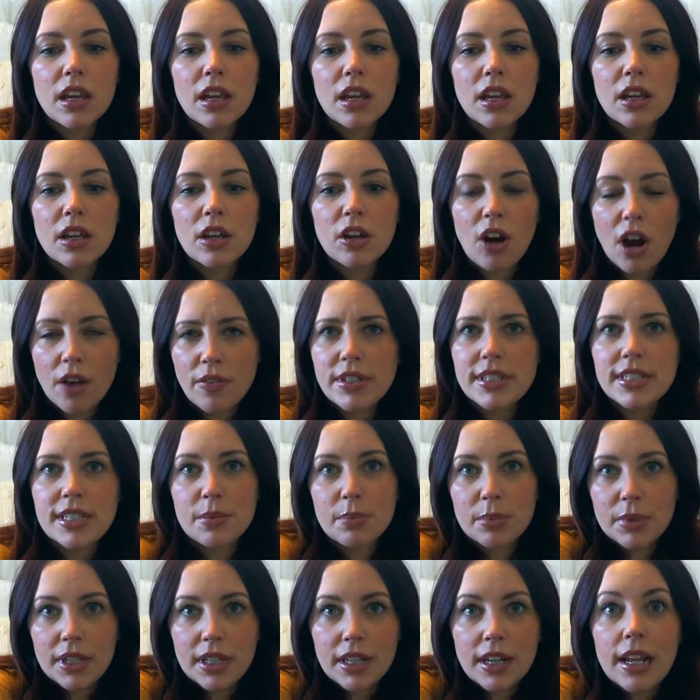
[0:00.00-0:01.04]
You're obviously
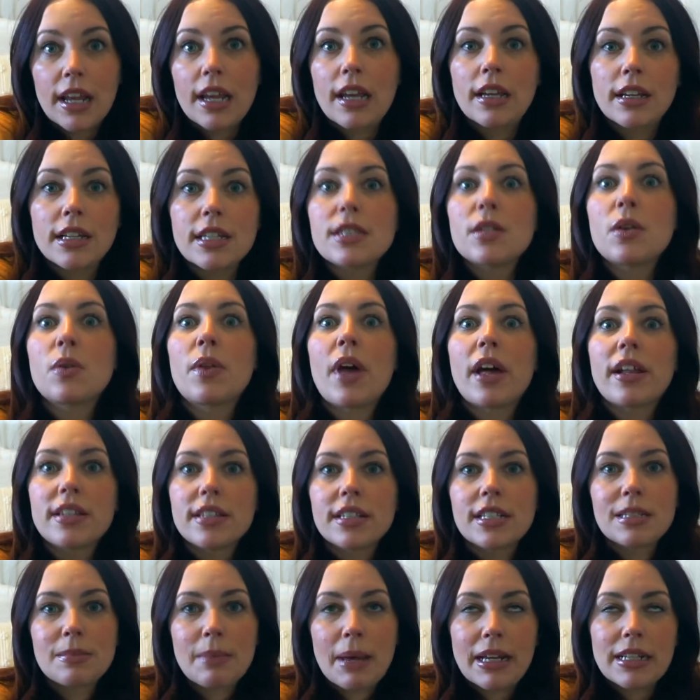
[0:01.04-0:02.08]
bleeding, so that's
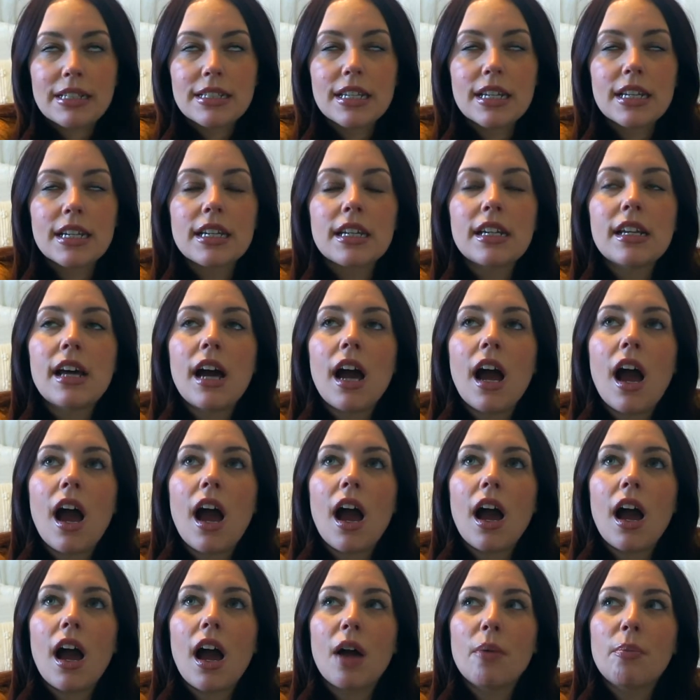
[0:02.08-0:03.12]
expected,
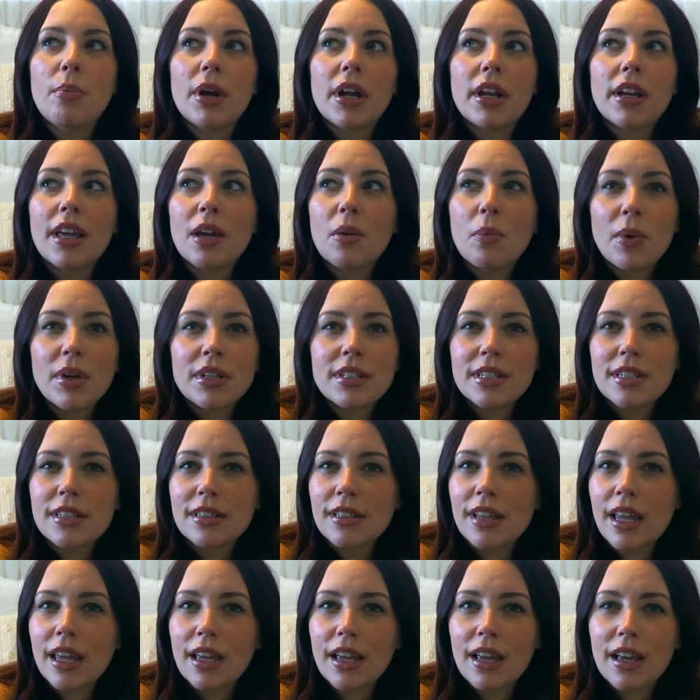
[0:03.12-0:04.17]
but it wasn't
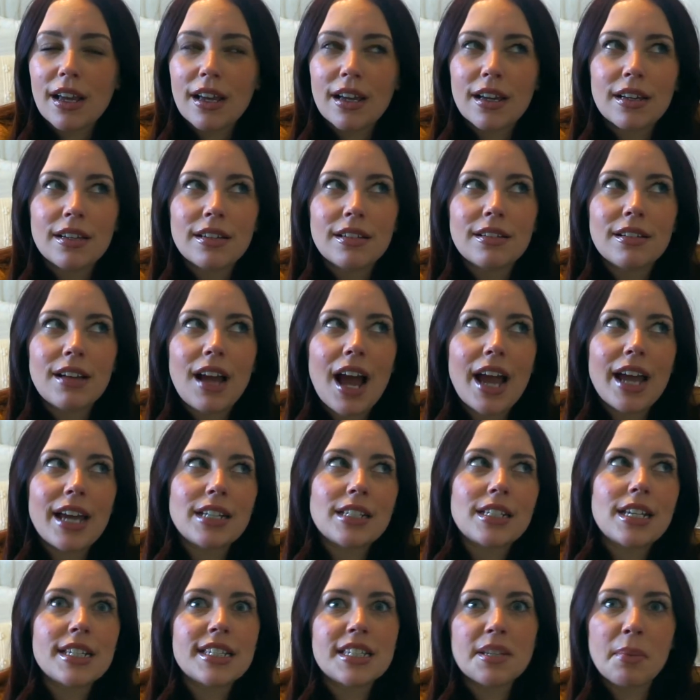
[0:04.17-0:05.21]
like I
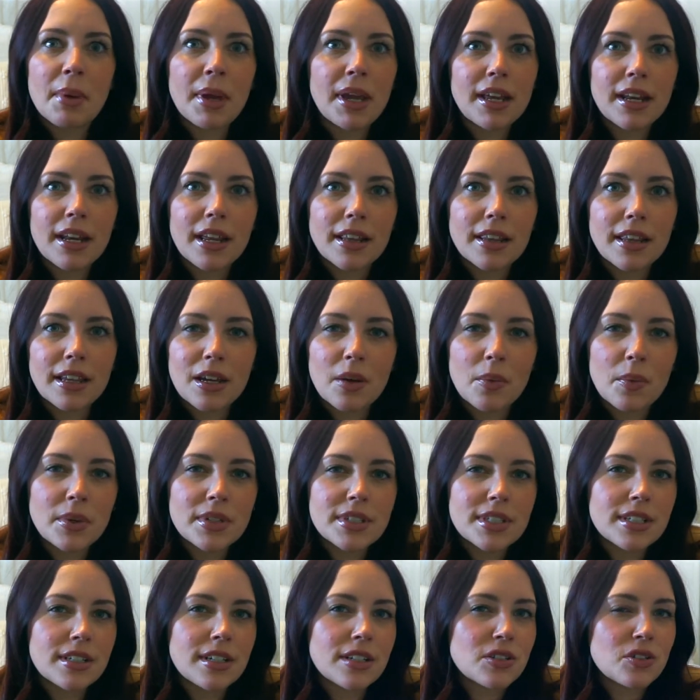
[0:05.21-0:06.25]
anticipated. Like it
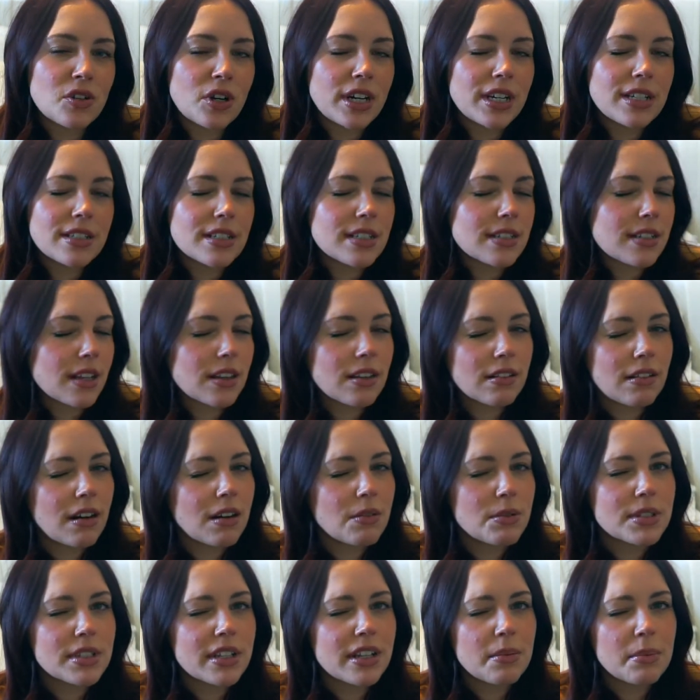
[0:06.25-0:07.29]
wasn't as crazy as I thought it
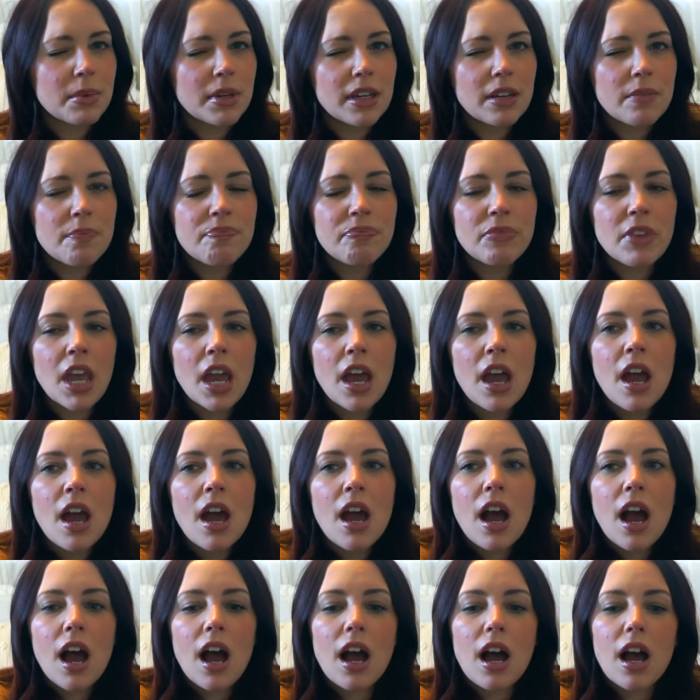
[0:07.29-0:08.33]
was going to be.
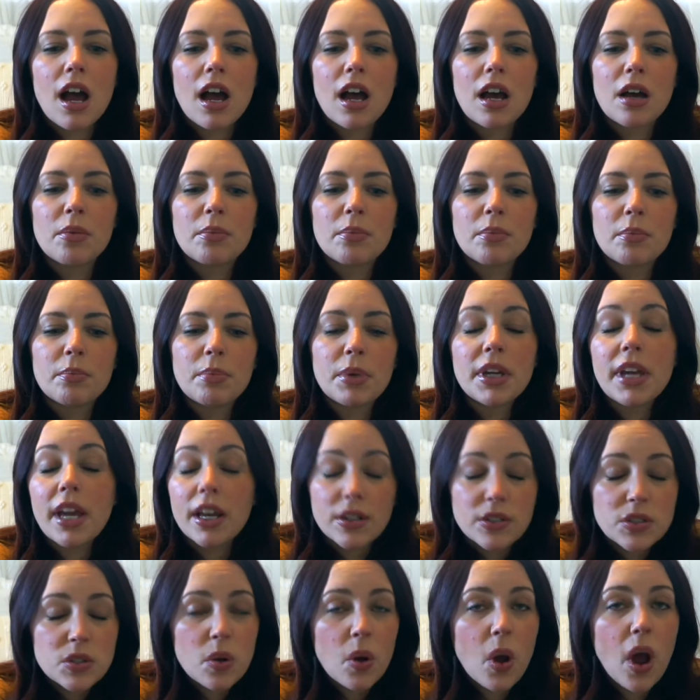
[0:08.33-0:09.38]
But
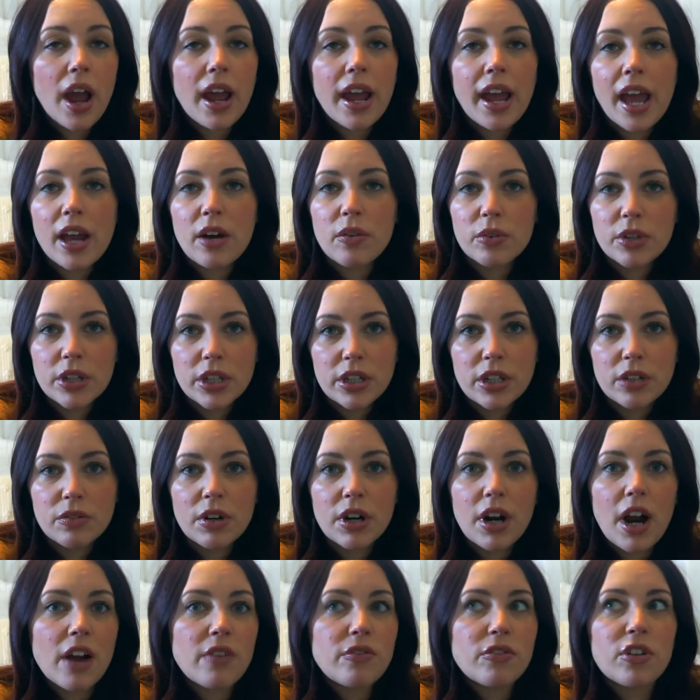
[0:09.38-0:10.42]
yeah, so I had a really good
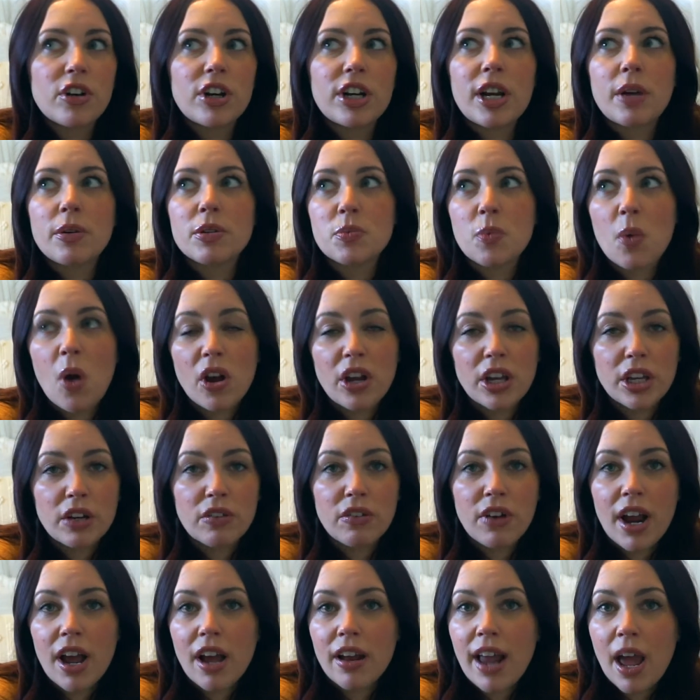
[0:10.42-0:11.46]
recovery. I was walking
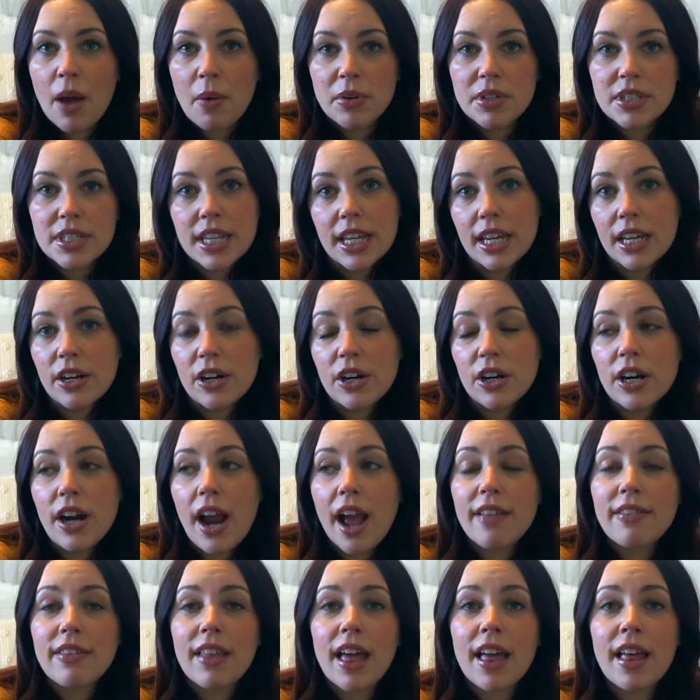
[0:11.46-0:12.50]
around hours later,
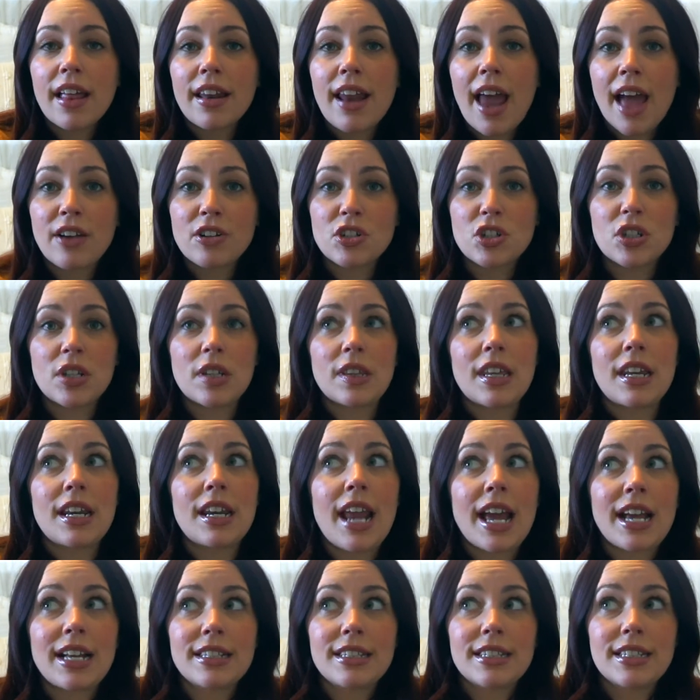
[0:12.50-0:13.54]
and then actually the
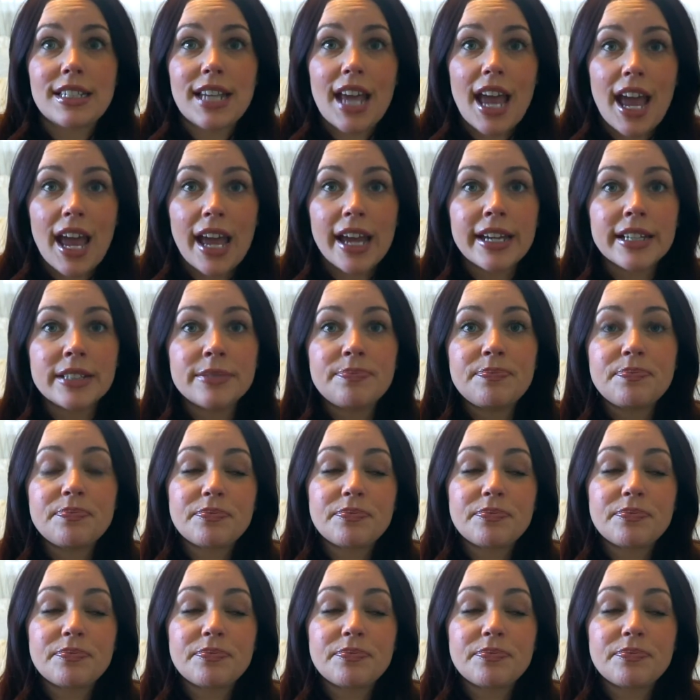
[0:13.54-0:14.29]
next day